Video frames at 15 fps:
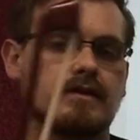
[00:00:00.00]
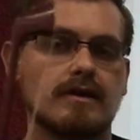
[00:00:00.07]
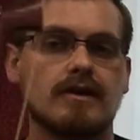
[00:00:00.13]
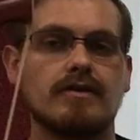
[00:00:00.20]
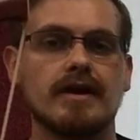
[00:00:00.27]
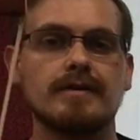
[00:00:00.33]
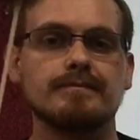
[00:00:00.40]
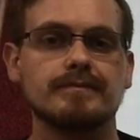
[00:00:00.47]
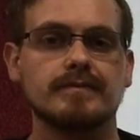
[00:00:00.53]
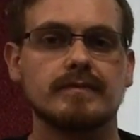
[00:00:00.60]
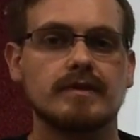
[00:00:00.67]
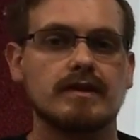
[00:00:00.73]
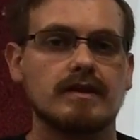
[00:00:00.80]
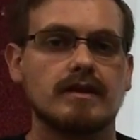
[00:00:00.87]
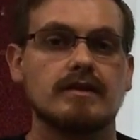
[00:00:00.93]
All right.
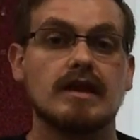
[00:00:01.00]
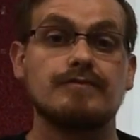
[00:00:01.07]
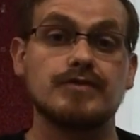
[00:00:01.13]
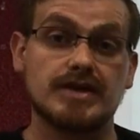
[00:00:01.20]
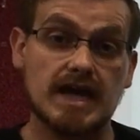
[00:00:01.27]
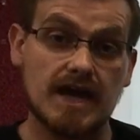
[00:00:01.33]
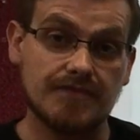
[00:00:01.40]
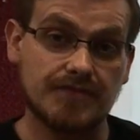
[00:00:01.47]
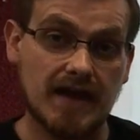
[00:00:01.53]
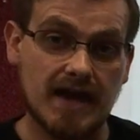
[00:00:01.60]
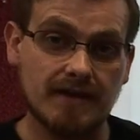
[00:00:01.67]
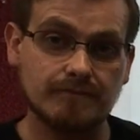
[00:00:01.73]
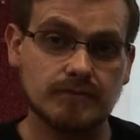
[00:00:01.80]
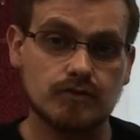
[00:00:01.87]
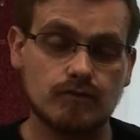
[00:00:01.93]
If you got
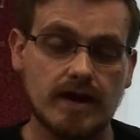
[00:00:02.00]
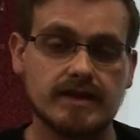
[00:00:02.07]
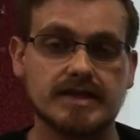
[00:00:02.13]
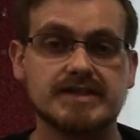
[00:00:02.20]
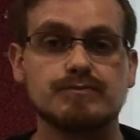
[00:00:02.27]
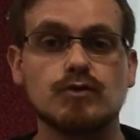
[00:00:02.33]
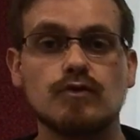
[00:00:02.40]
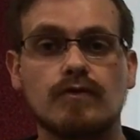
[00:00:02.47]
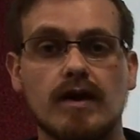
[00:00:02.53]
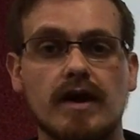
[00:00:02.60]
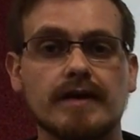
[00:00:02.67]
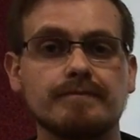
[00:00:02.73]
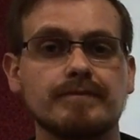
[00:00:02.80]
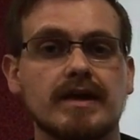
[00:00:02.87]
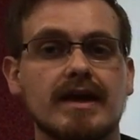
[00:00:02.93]
that, great. Let's move
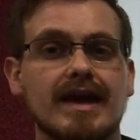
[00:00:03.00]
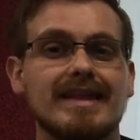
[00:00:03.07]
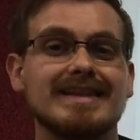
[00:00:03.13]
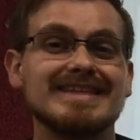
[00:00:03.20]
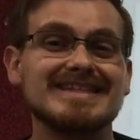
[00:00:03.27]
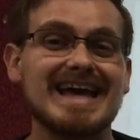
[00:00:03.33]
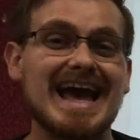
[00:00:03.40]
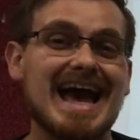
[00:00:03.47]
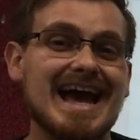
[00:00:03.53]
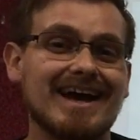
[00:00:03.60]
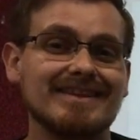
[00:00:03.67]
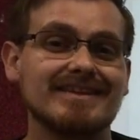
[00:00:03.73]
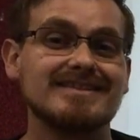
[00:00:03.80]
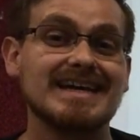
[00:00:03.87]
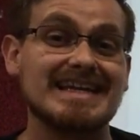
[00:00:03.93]
on and let's
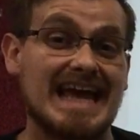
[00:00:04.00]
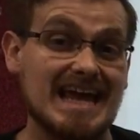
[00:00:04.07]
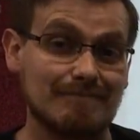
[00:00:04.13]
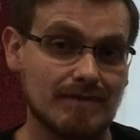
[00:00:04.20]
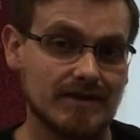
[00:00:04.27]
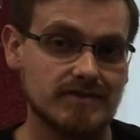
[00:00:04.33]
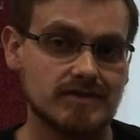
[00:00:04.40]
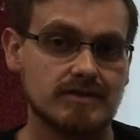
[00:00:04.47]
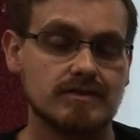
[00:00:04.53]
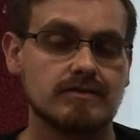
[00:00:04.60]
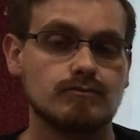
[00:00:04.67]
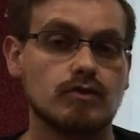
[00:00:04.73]
add dynamics.